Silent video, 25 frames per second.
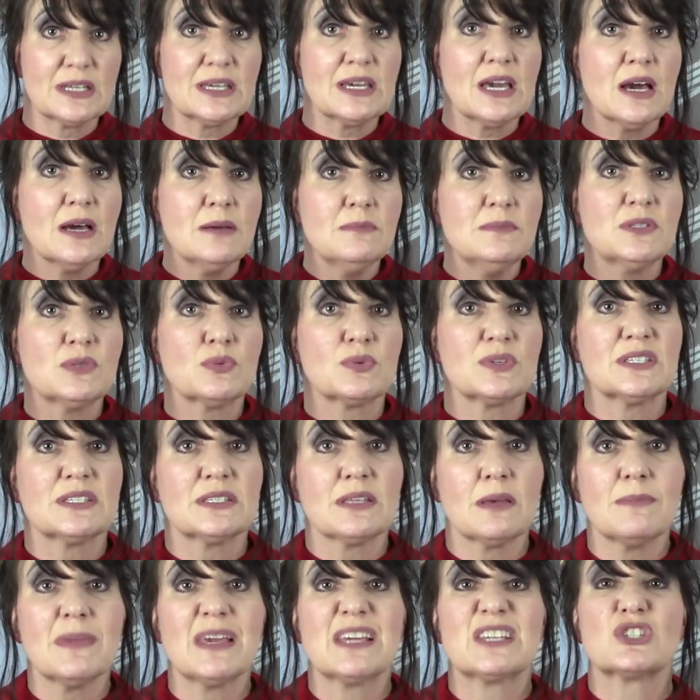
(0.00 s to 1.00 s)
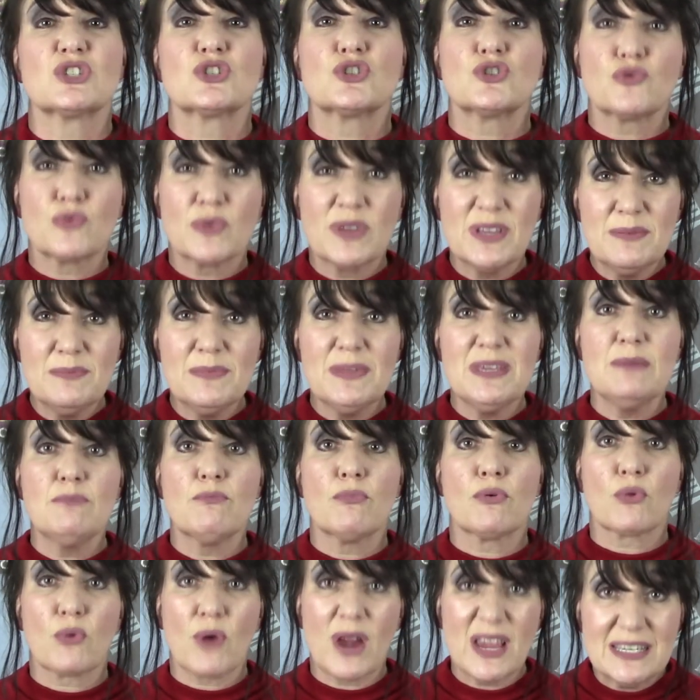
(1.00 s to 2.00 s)
comes with some extremely
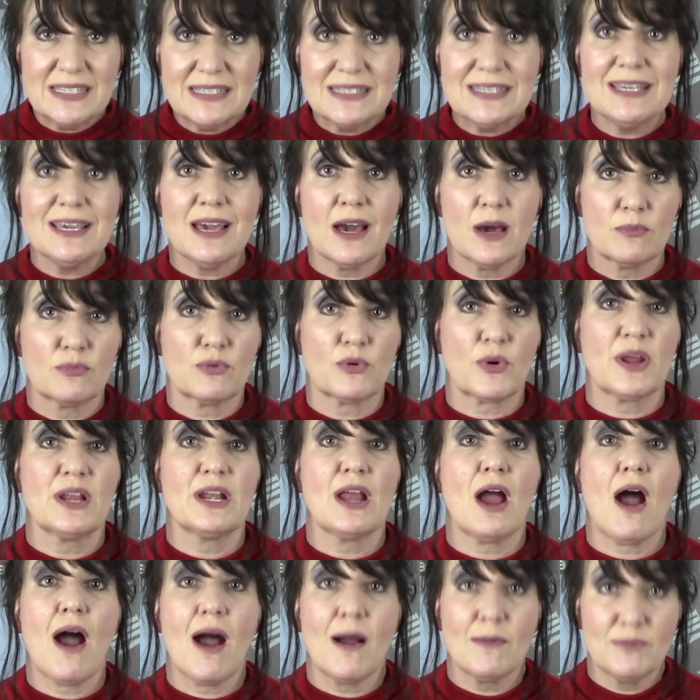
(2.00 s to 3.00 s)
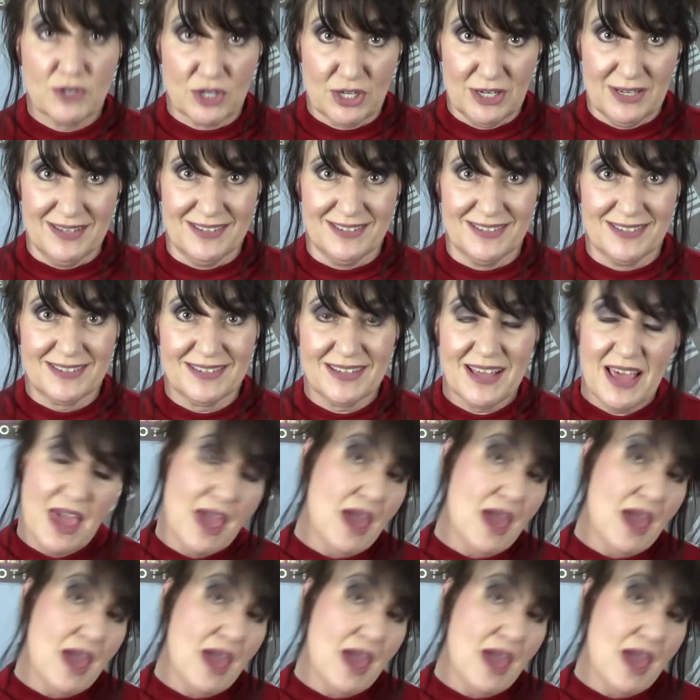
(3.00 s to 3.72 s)
pricey upgrade options.